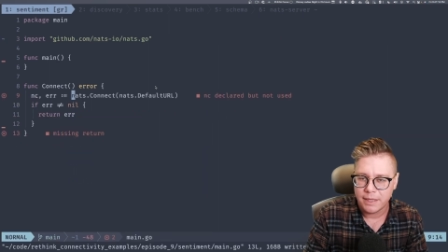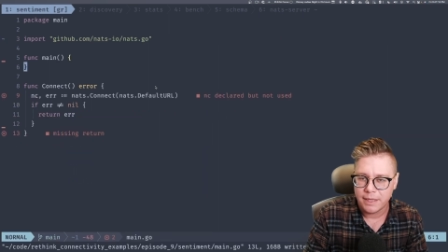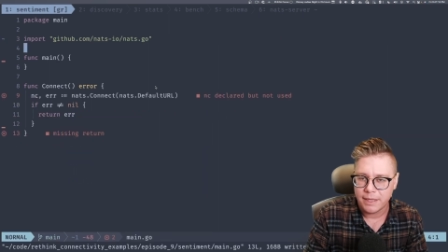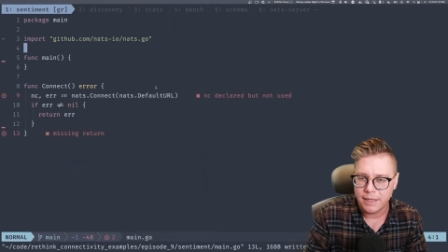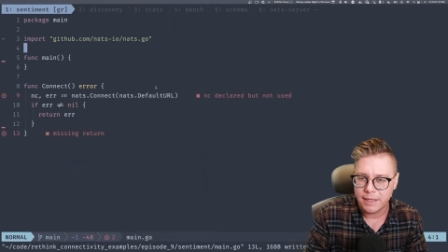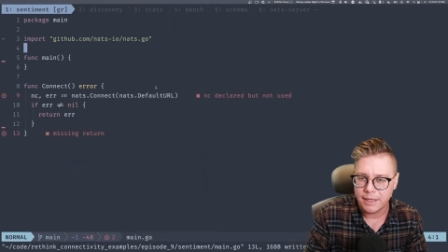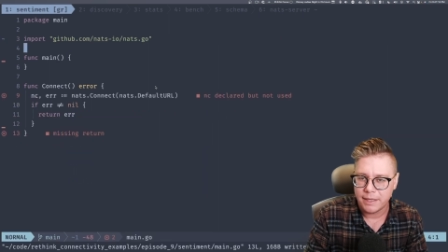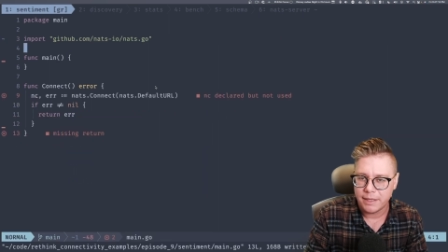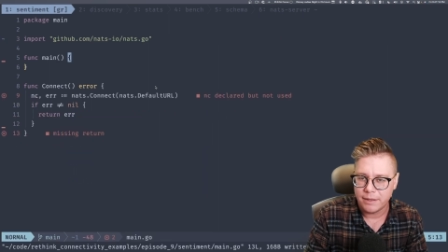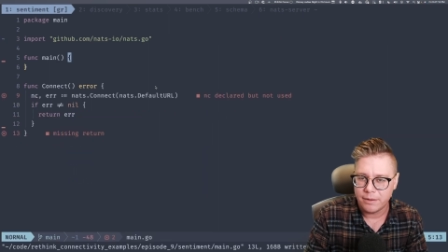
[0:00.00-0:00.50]

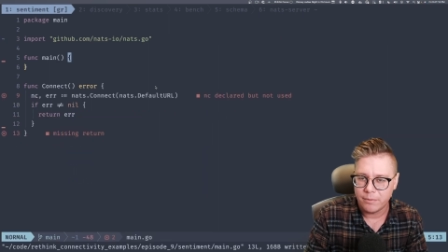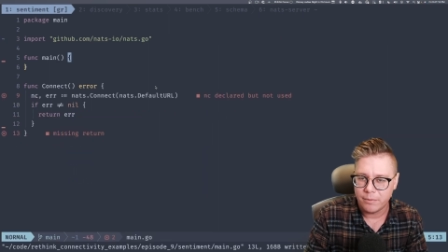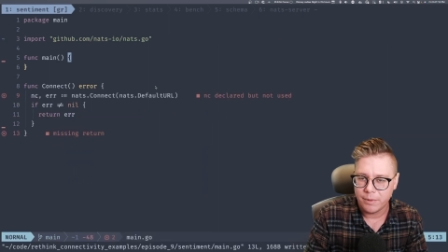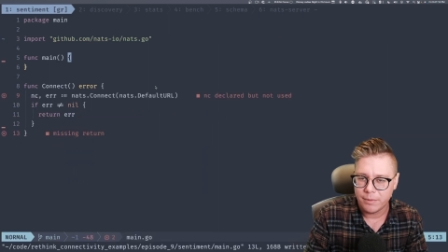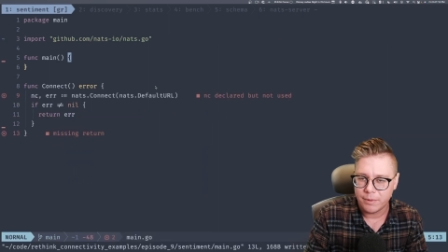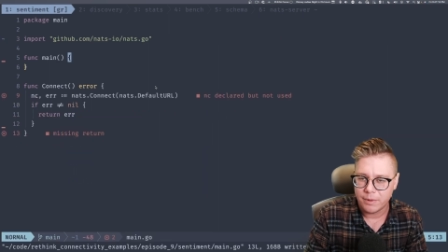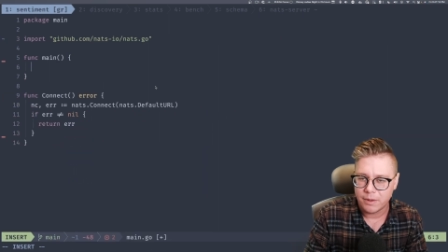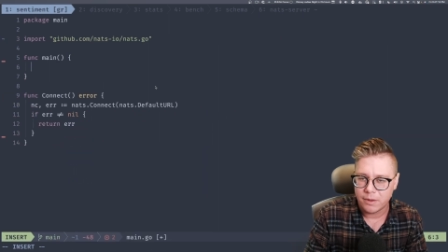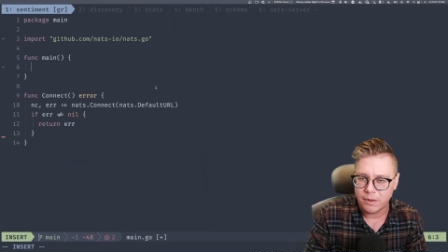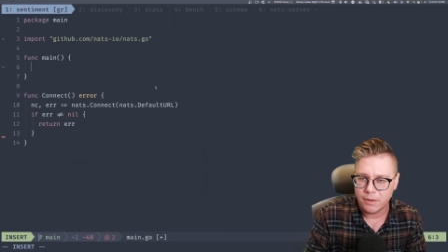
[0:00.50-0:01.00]
and
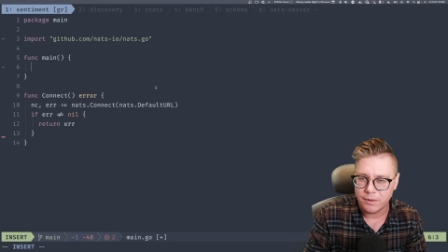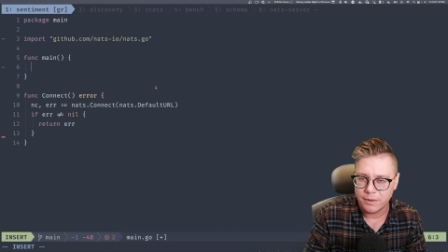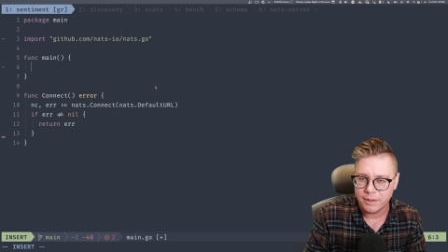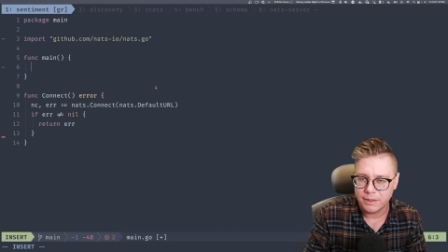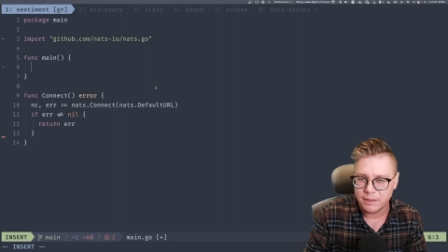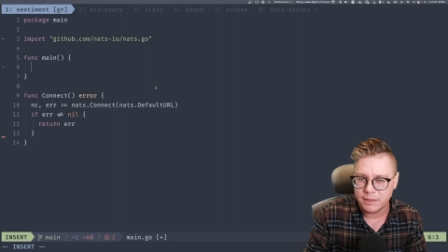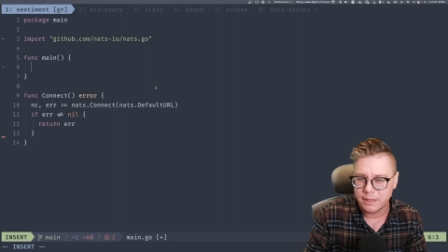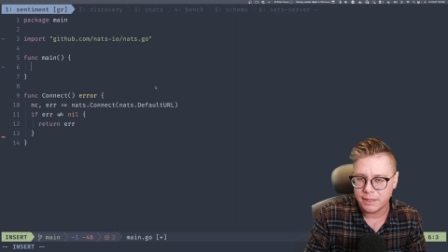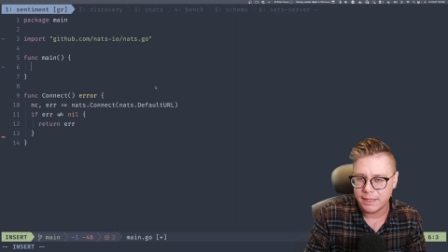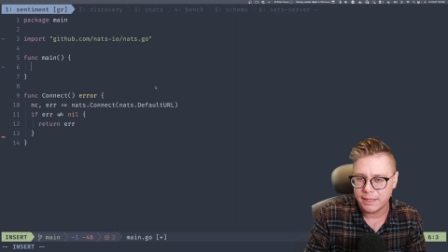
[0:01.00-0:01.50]
we will call
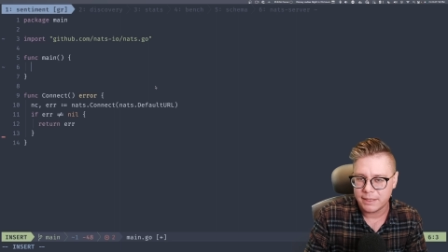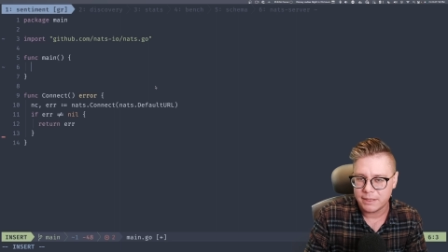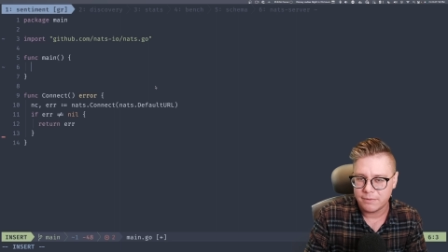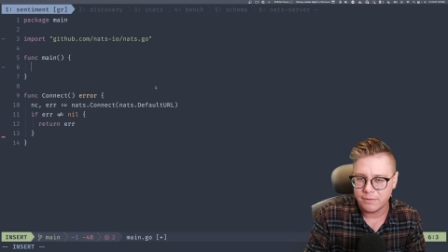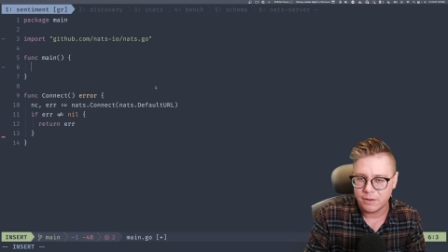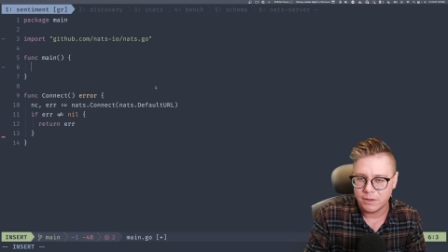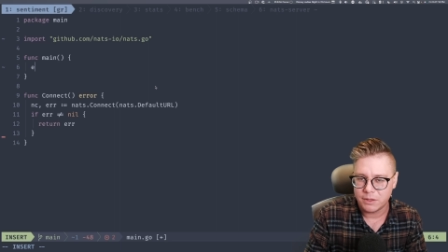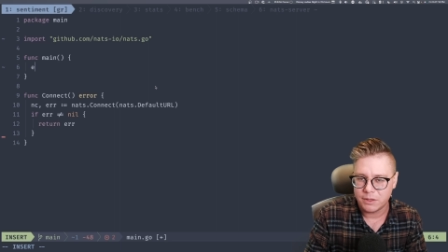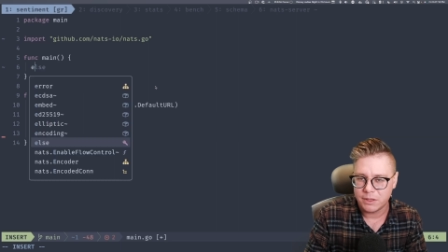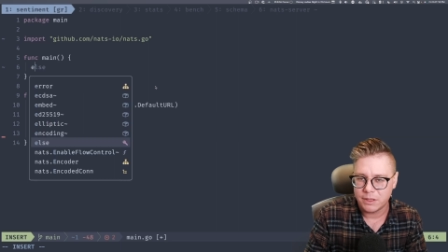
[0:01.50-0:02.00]
this connect
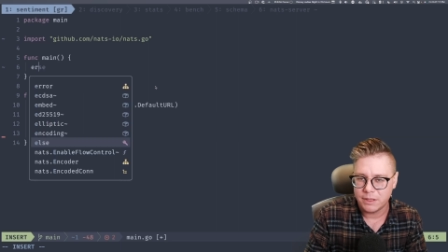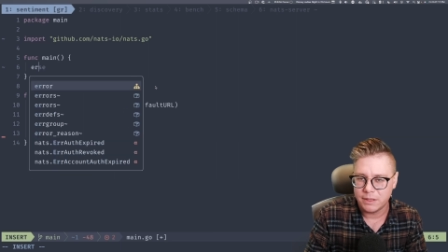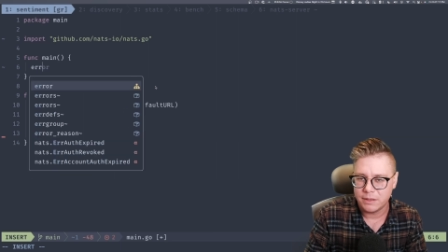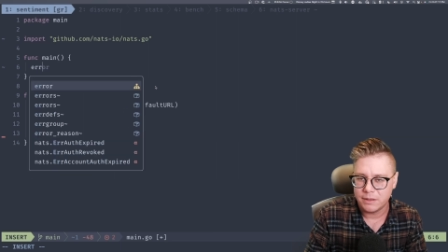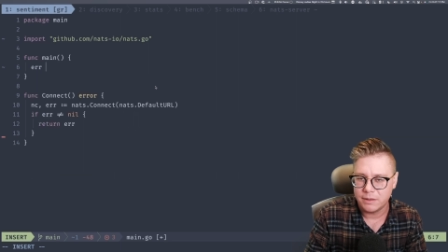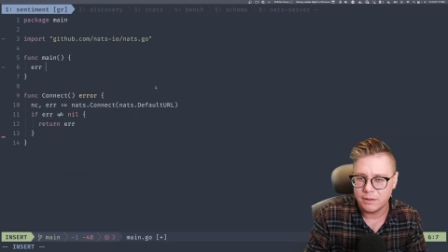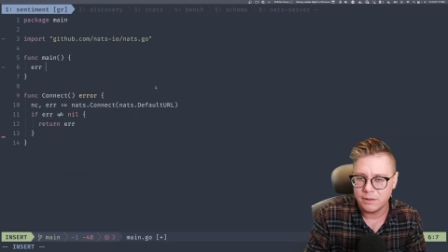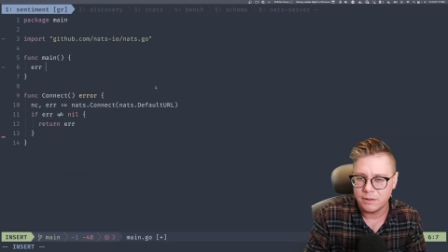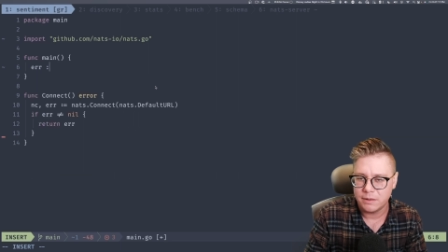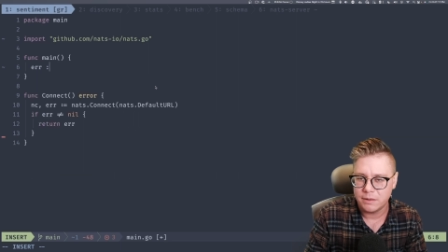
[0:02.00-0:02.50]

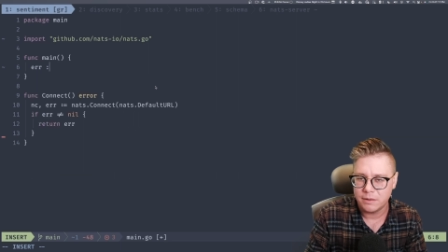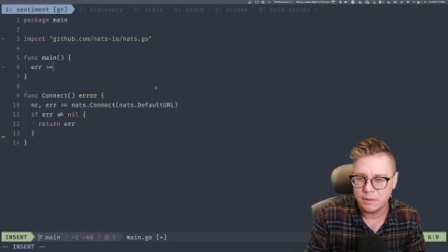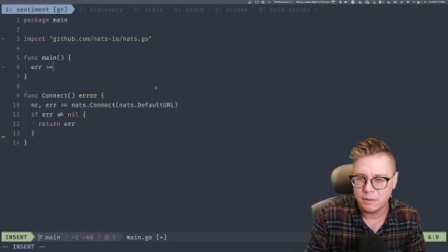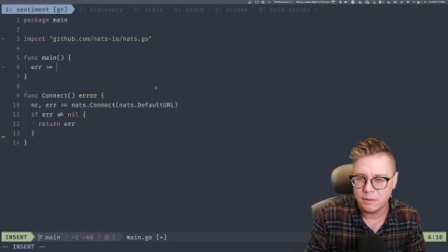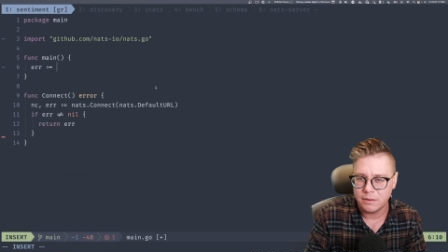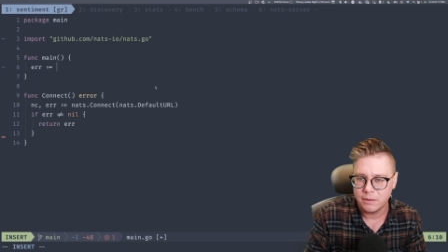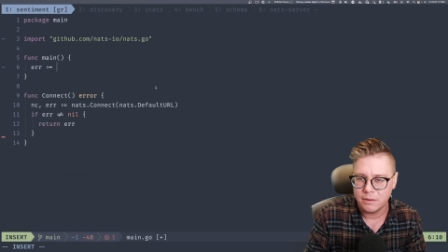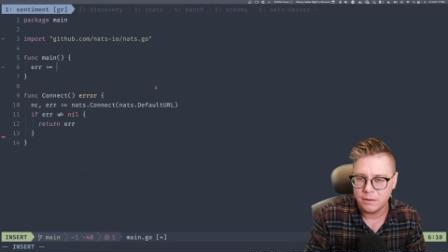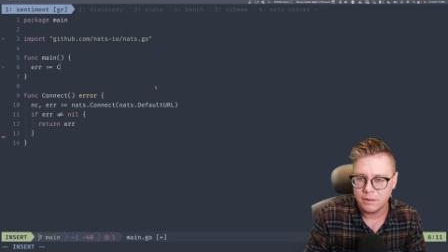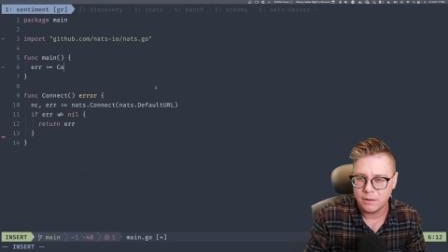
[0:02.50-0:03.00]
function
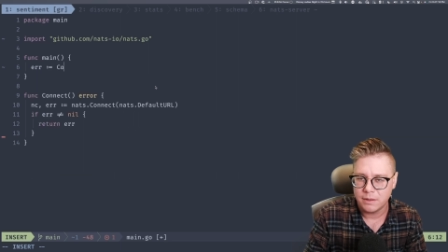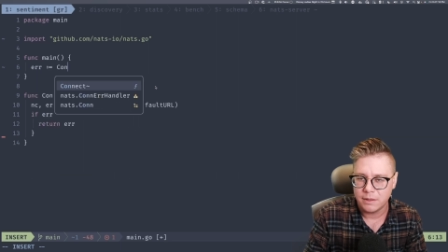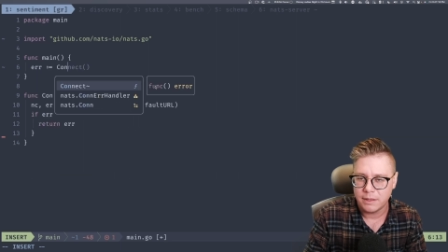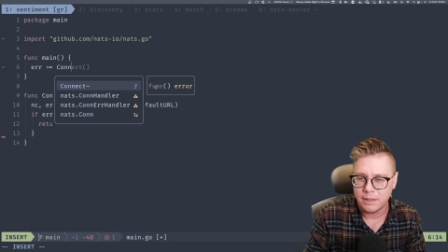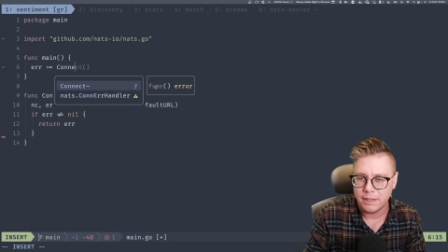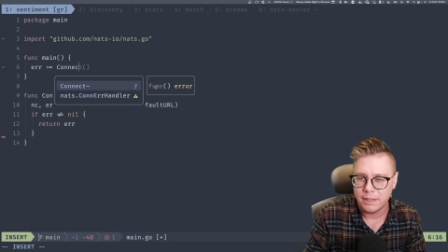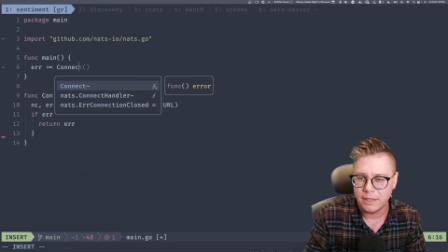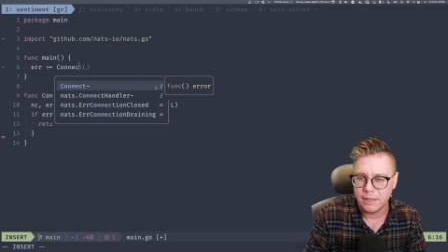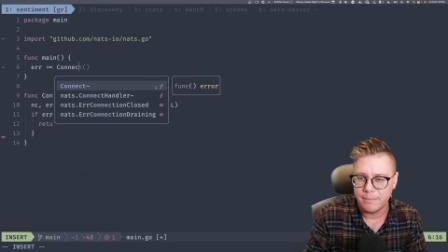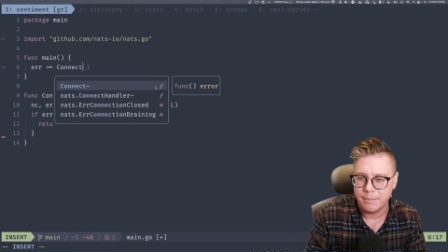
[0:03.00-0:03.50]

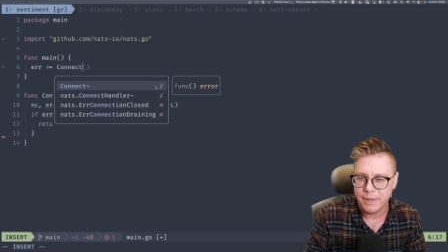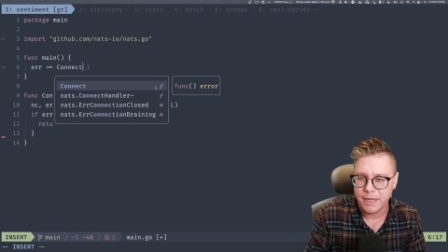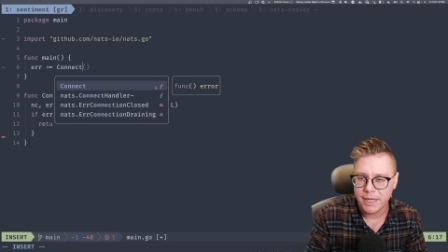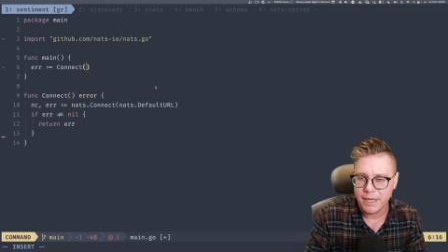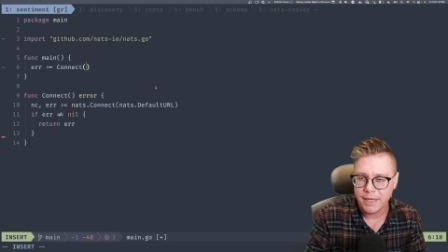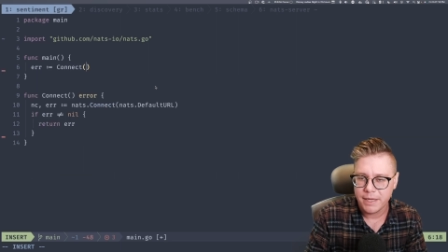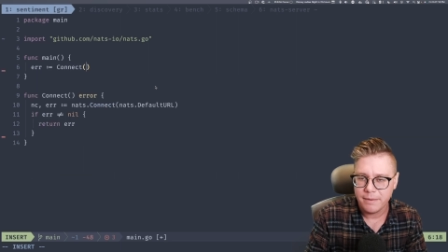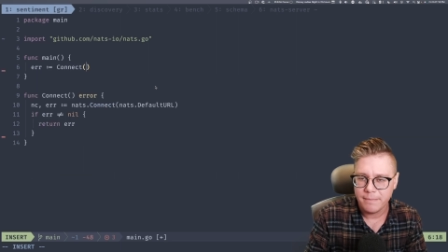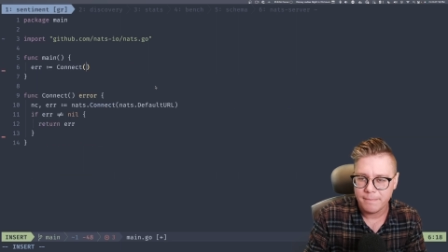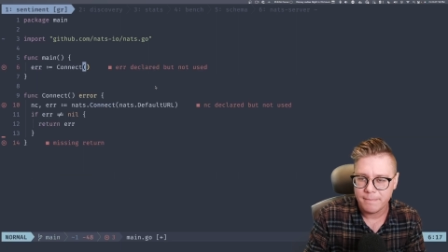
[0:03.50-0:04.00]
in the
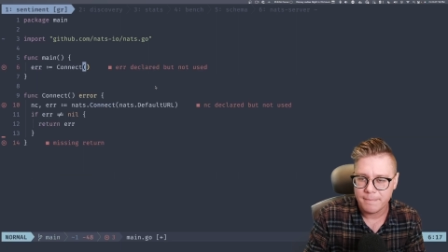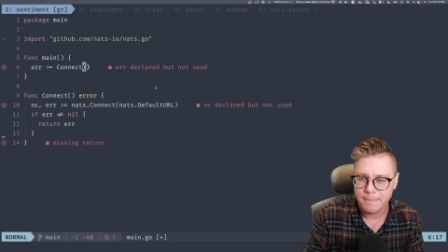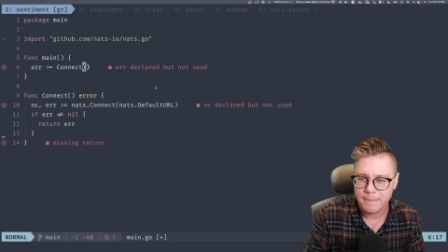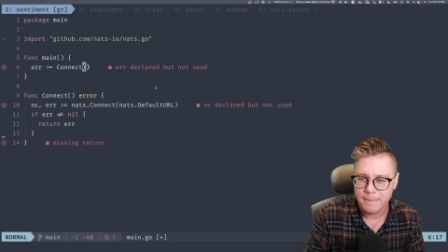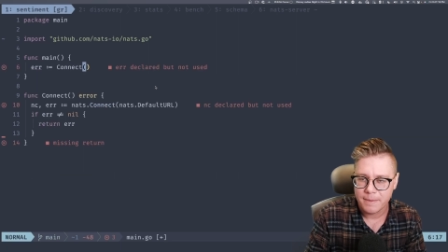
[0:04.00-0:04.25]
main,